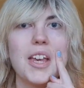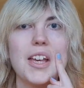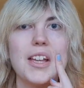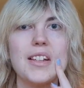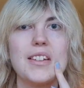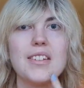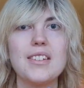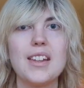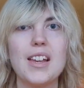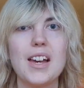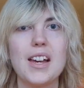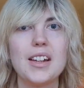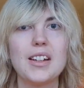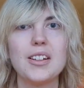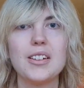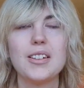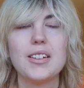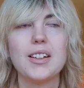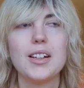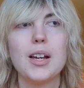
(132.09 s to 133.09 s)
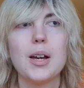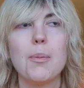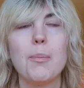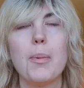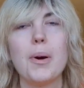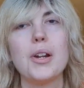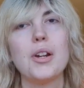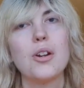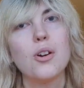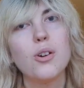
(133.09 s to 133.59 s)
It's sad,
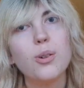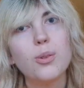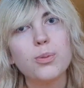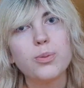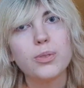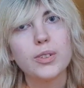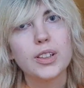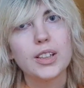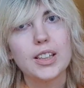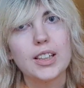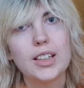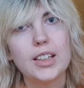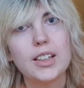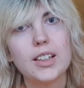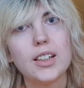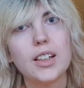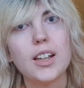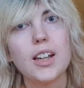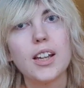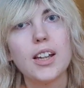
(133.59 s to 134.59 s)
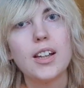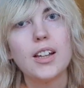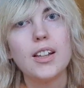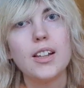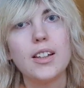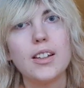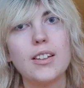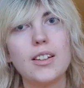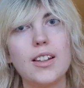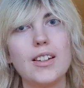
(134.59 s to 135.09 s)
but hopefully
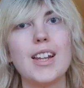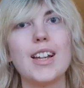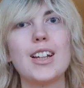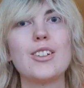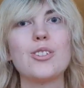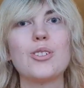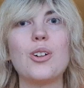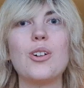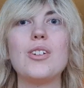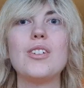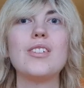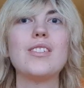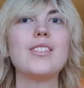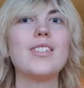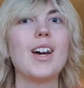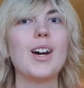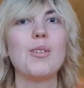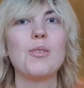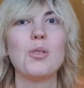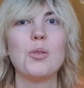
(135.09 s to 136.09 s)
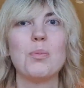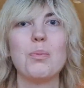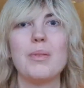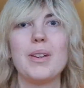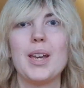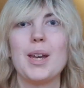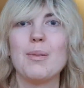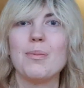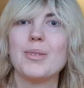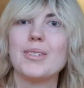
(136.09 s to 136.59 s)
the next cons I will
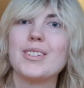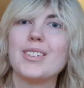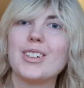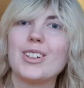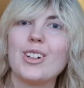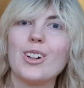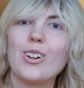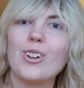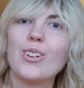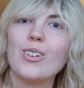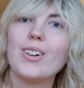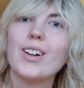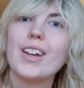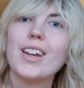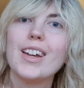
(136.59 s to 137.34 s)
be able to go.